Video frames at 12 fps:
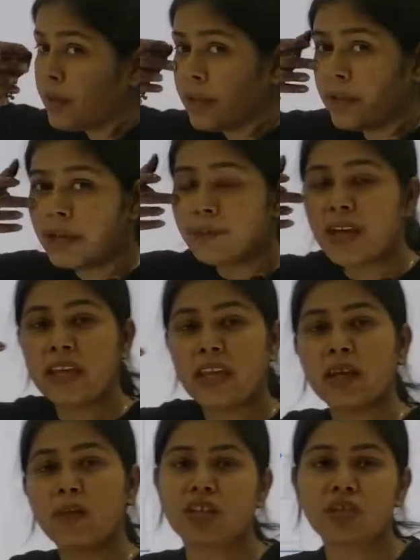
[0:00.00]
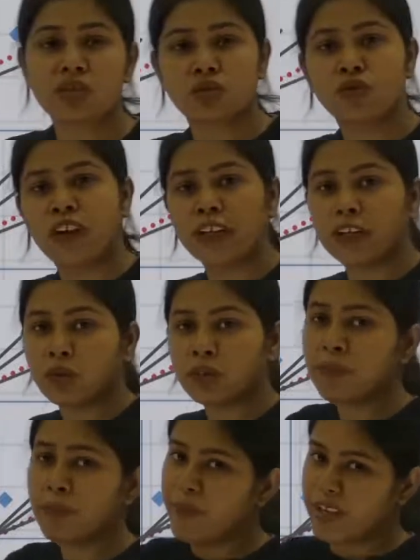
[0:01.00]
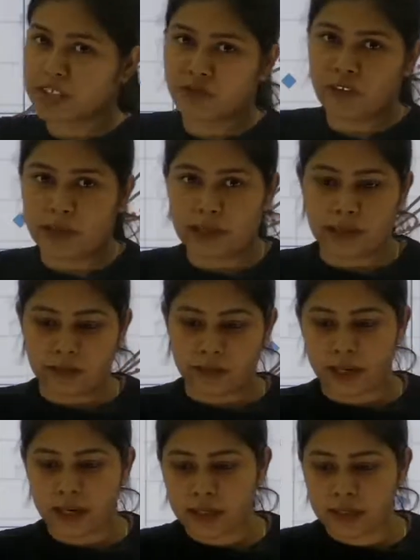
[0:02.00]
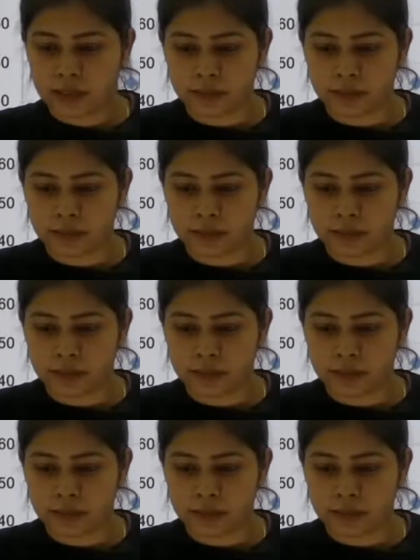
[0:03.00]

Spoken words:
Here my aim is to find out a best fit line, right?